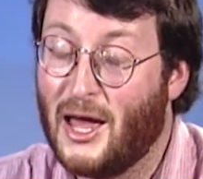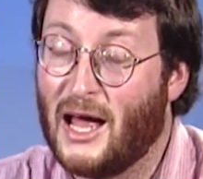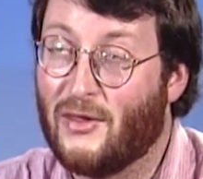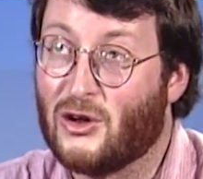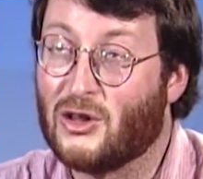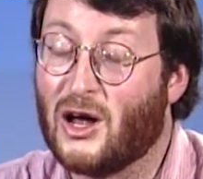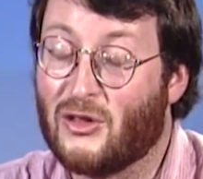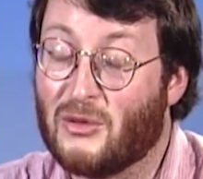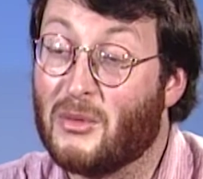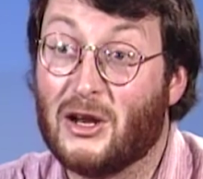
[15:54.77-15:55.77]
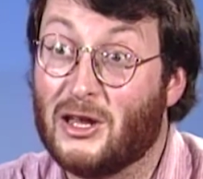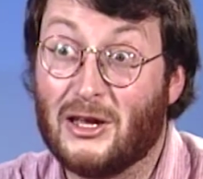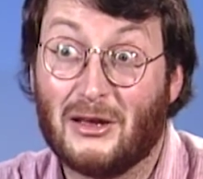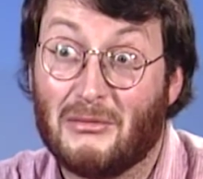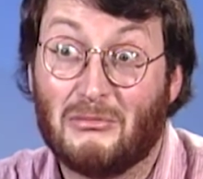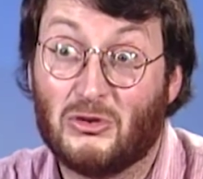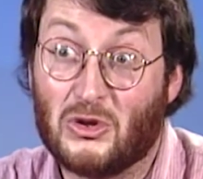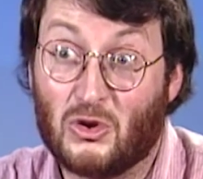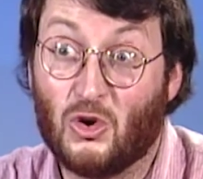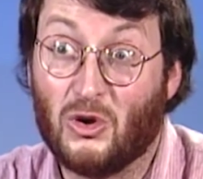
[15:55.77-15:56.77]
and that a lot of the money
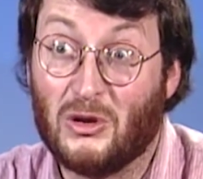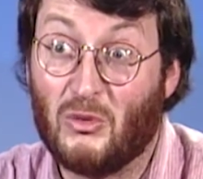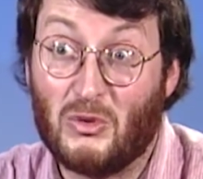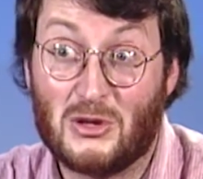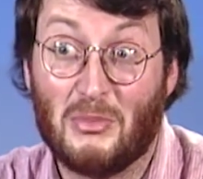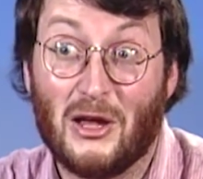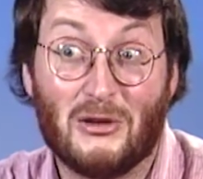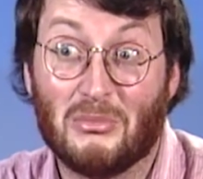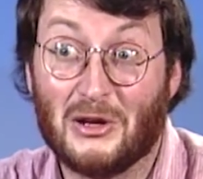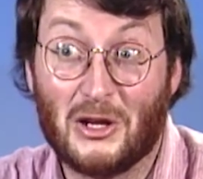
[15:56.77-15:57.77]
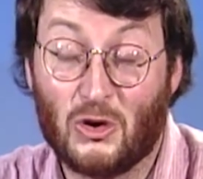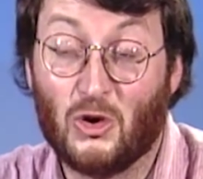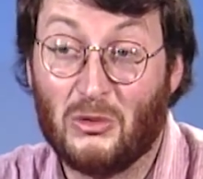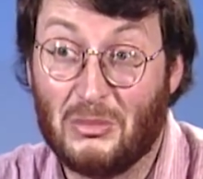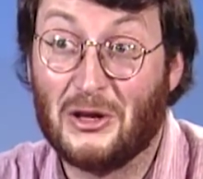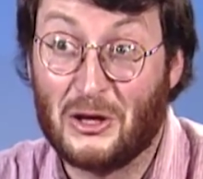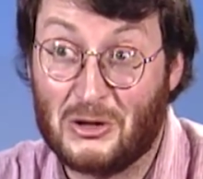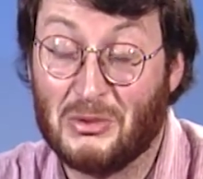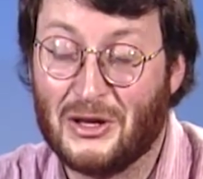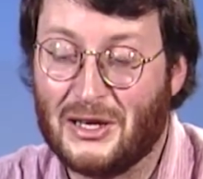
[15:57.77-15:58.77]
just it was spent, but it couldn't be
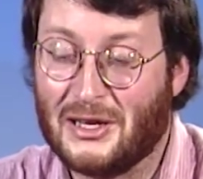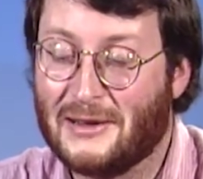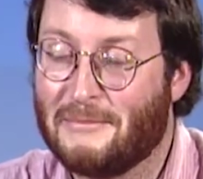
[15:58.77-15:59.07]
explained.